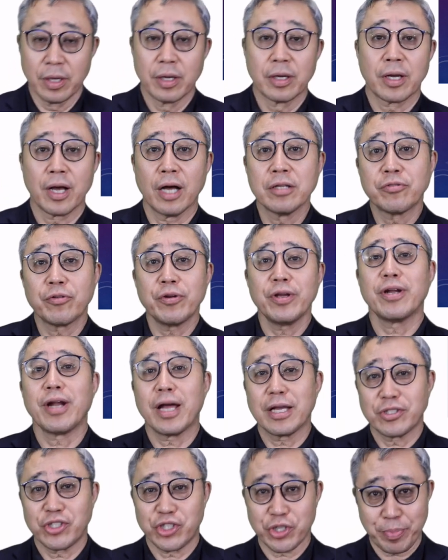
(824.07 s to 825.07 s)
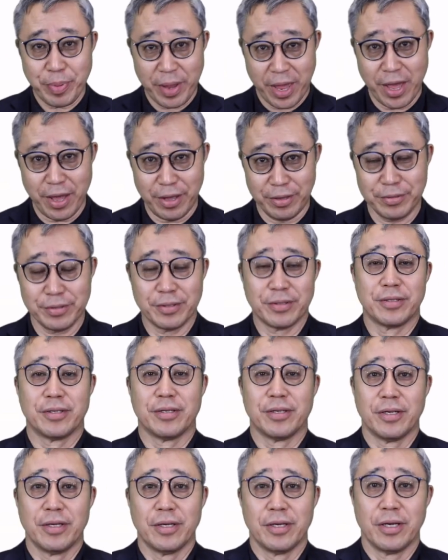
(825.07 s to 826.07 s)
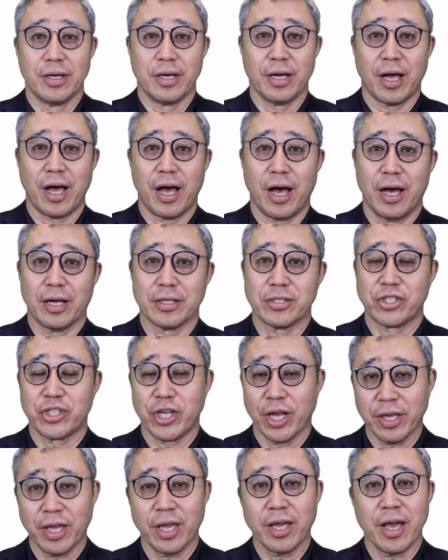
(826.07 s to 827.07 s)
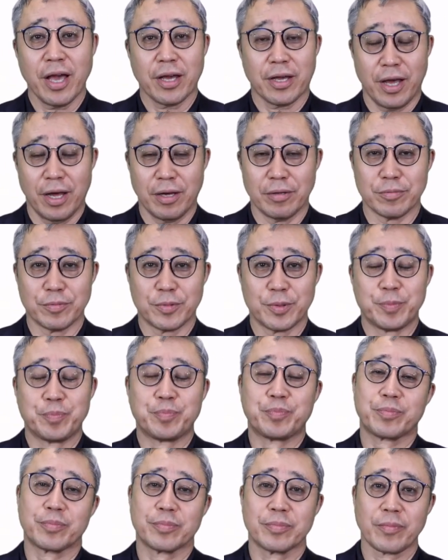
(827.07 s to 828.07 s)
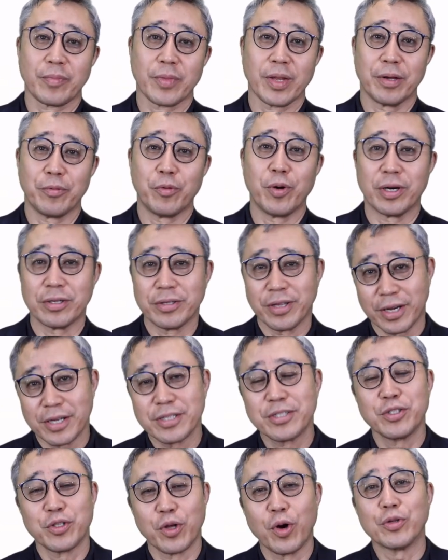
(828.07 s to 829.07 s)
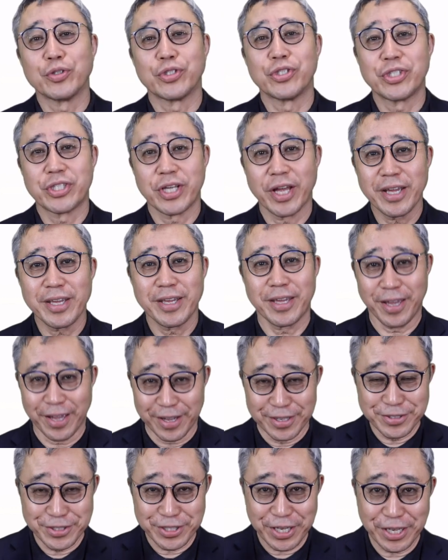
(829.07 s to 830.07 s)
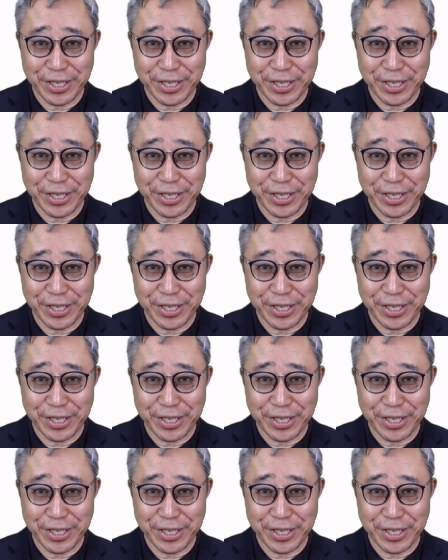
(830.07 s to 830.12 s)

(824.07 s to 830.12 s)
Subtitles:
country like Japan, checking account. Well, there is no checking